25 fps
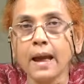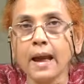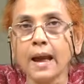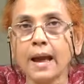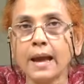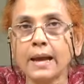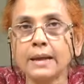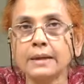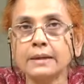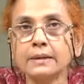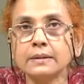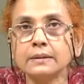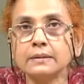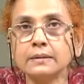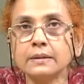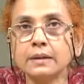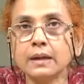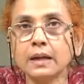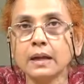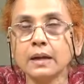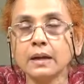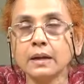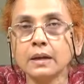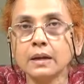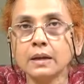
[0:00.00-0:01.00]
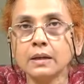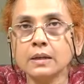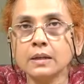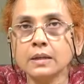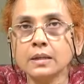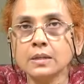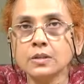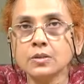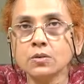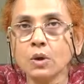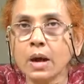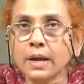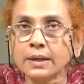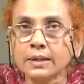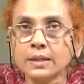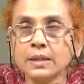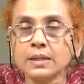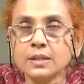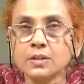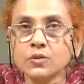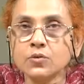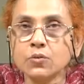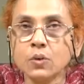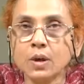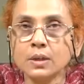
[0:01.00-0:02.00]
and there is at
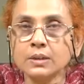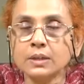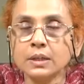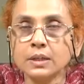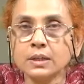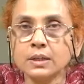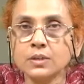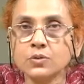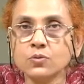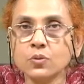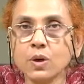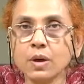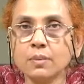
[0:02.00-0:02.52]
least one there is